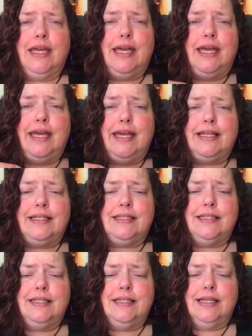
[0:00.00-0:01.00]

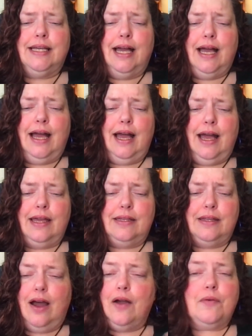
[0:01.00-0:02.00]
and I
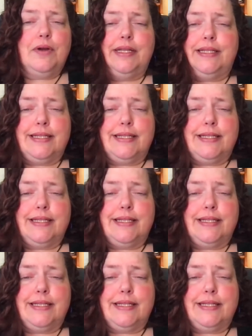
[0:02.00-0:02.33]
had already